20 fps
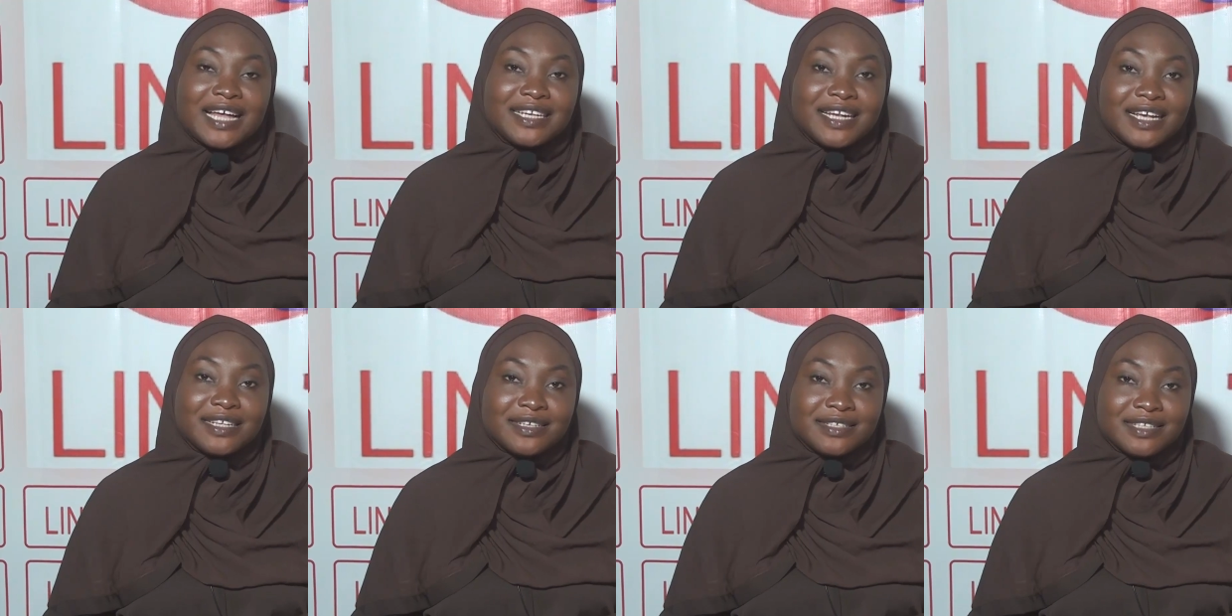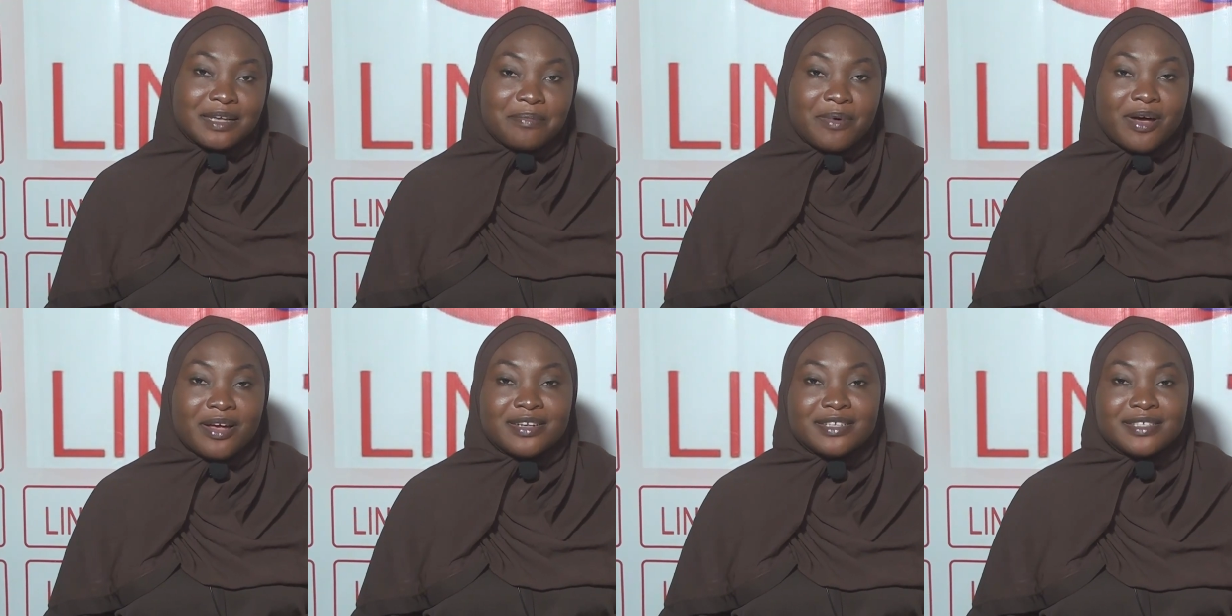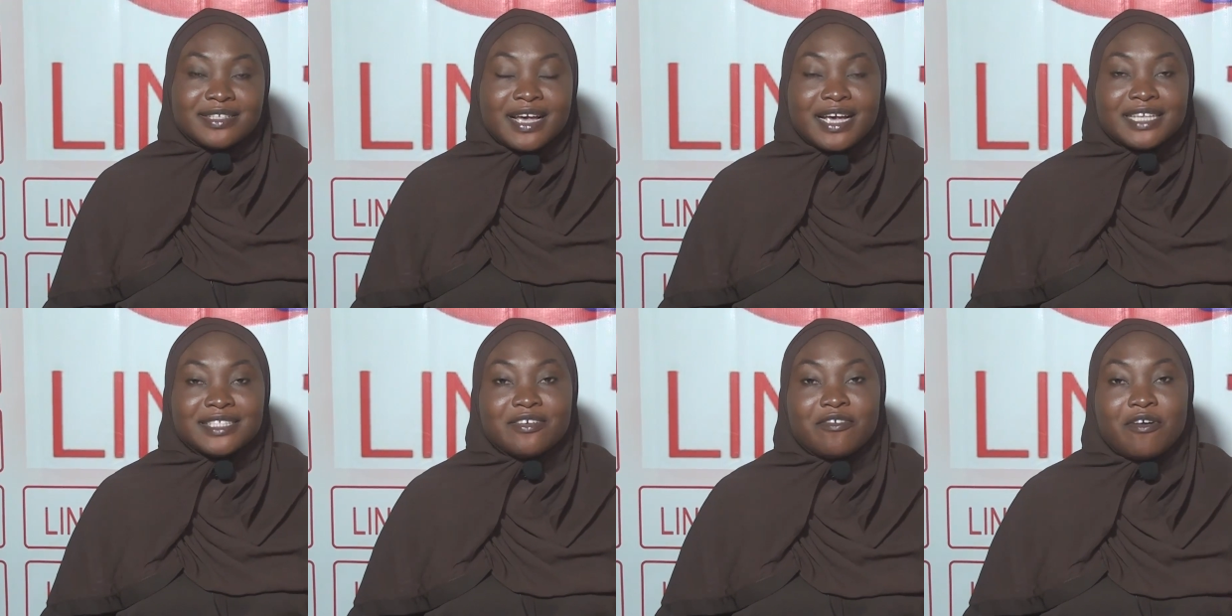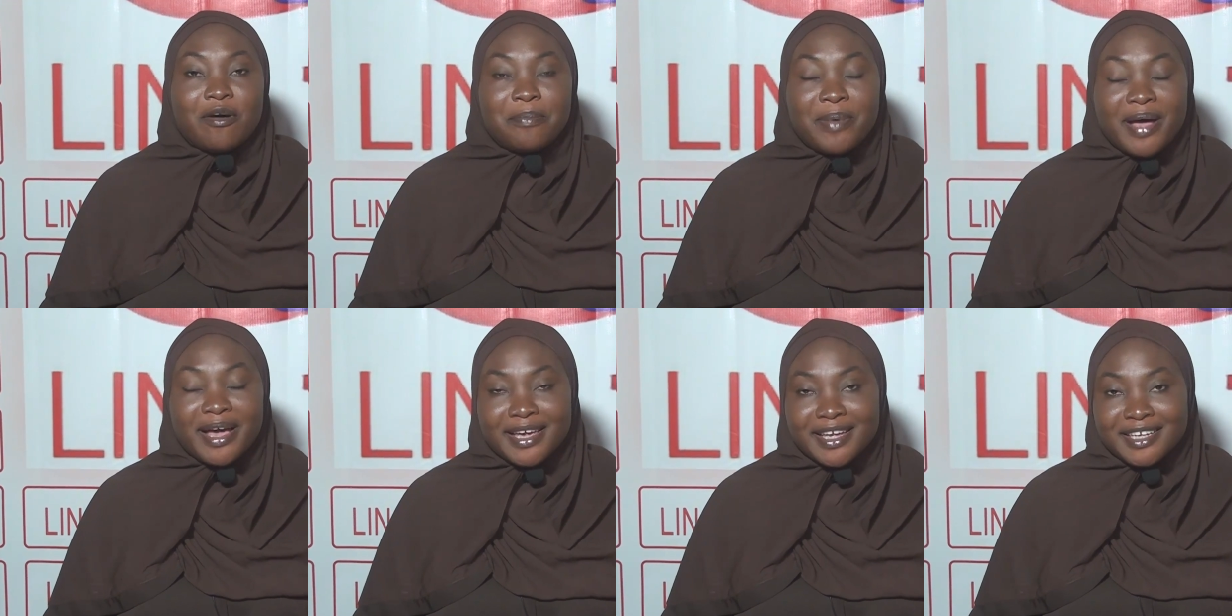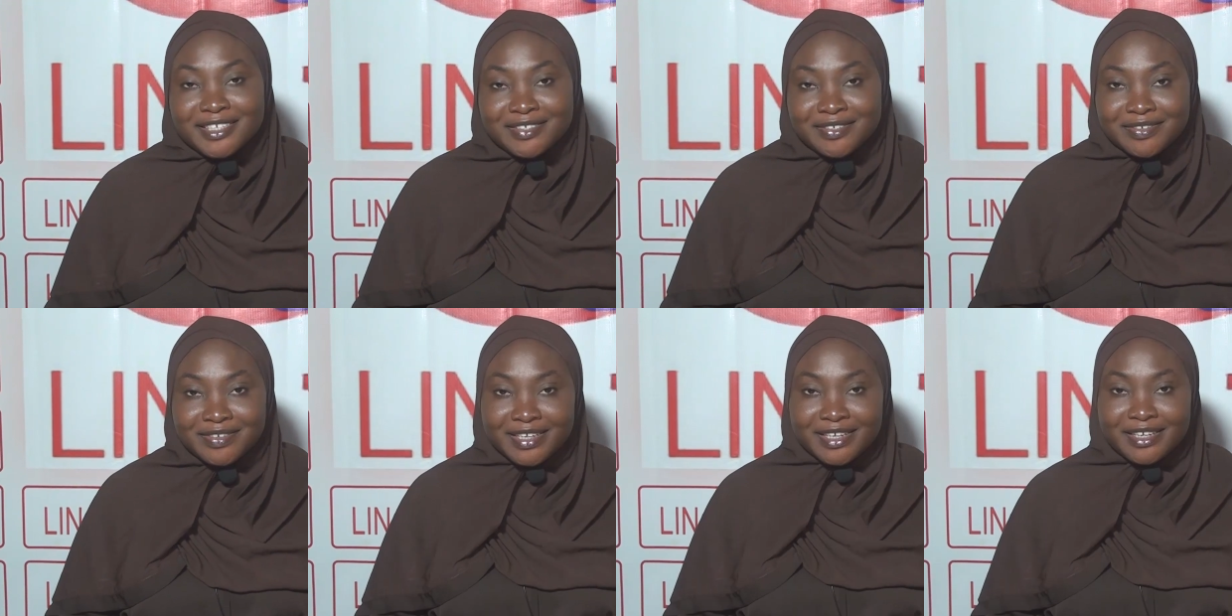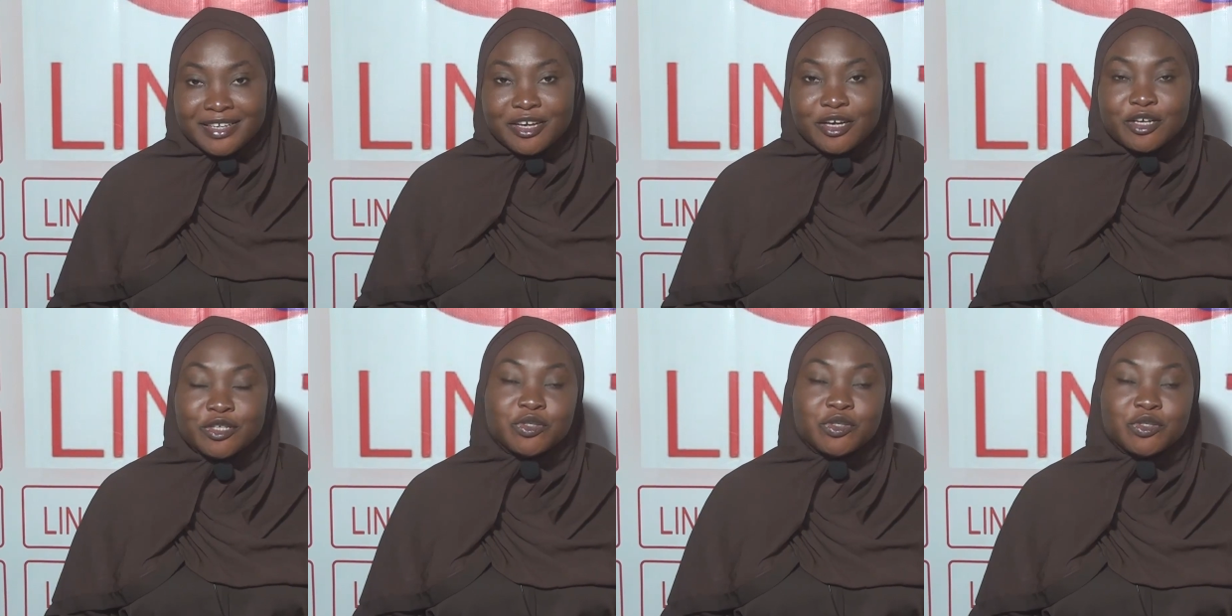And that is about the size of our package today.